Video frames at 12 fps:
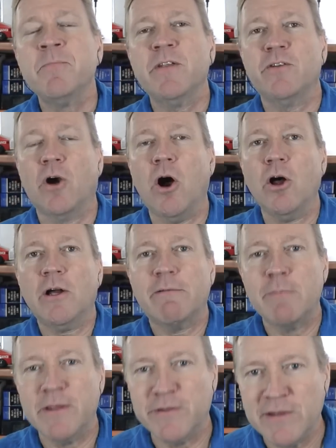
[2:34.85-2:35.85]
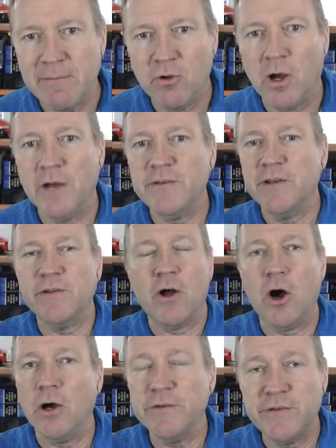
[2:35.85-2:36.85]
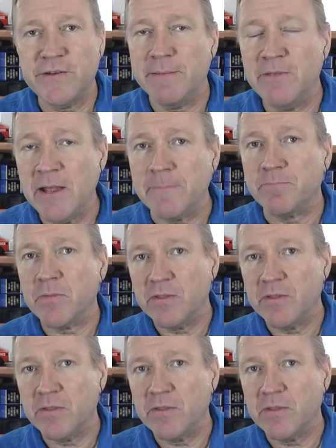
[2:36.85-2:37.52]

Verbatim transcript: So they're all covered by the same laws and it's all the same thing.